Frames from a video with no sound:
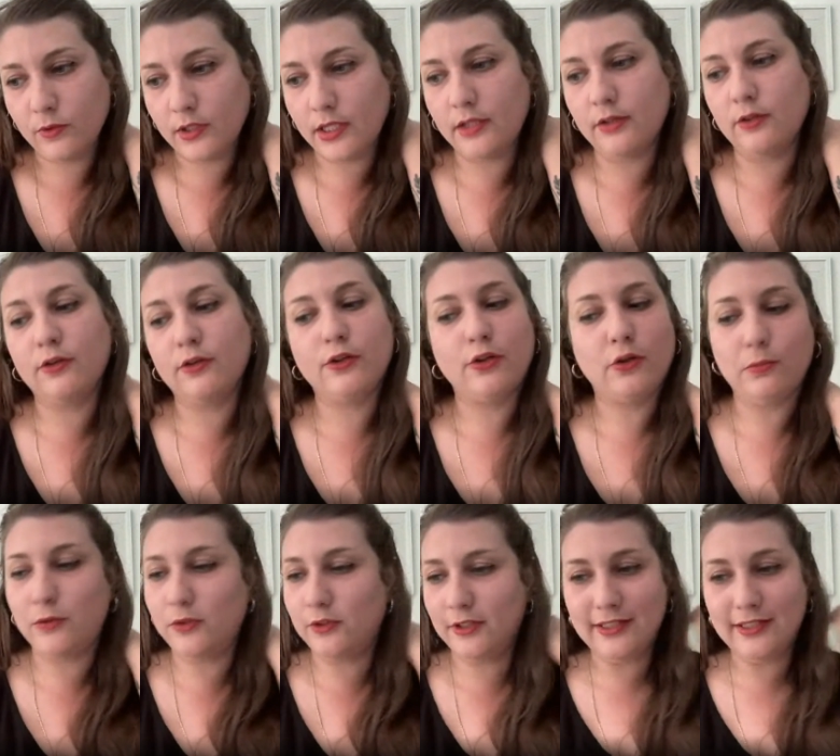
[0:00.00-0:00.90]
in our
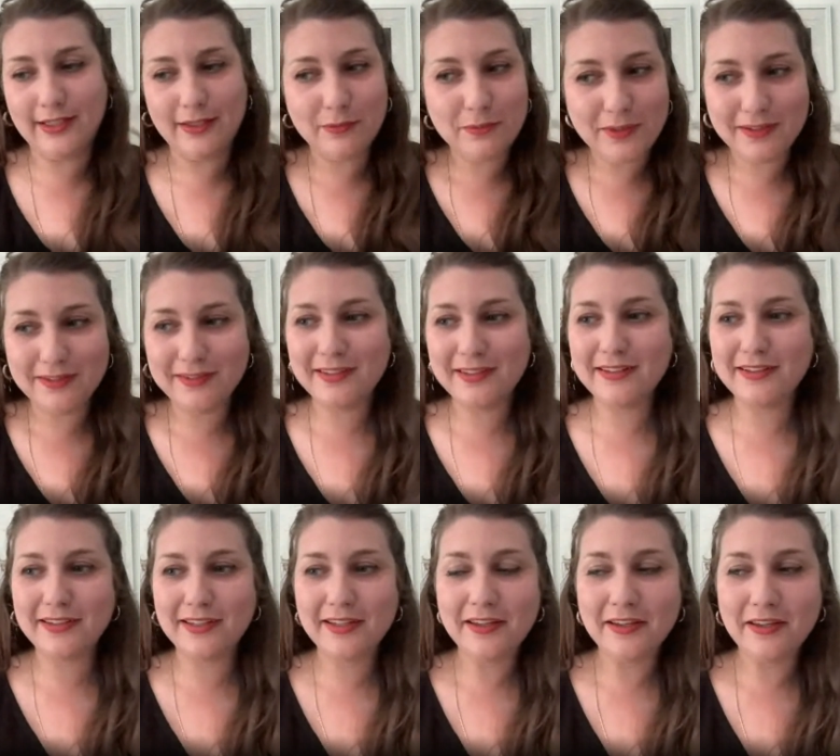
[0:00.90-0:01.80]
community
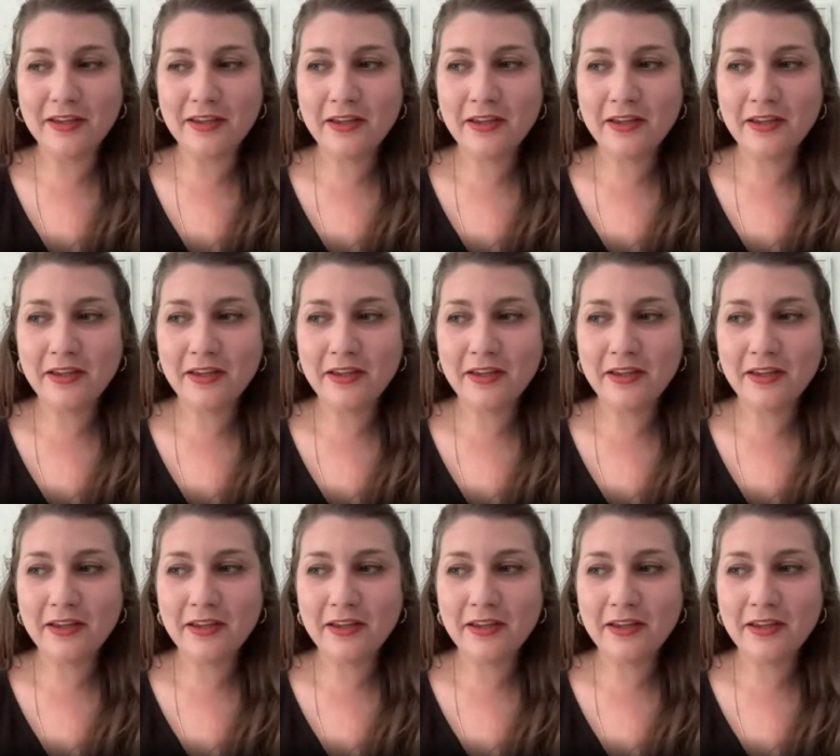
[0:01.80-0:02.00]
basically.